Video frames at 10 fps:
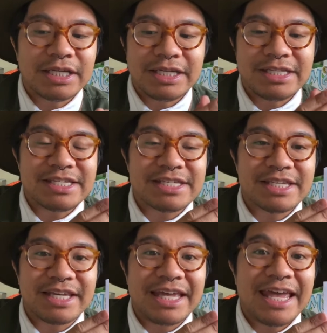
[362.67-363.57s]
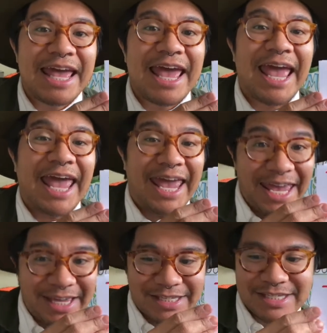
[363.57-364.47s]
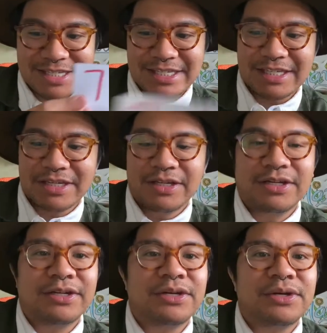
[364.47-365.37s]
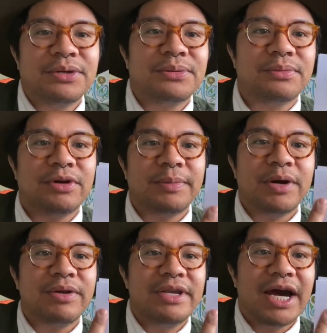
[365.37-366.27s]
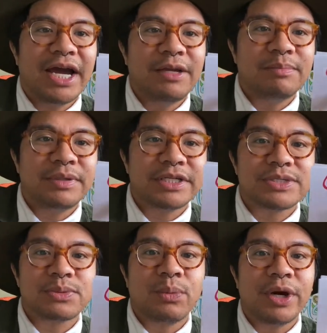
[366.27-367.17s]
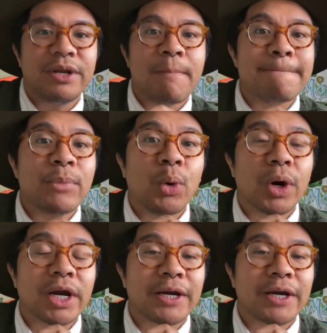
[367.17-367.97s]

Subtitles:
It's 8. What about 9 plus 1 more?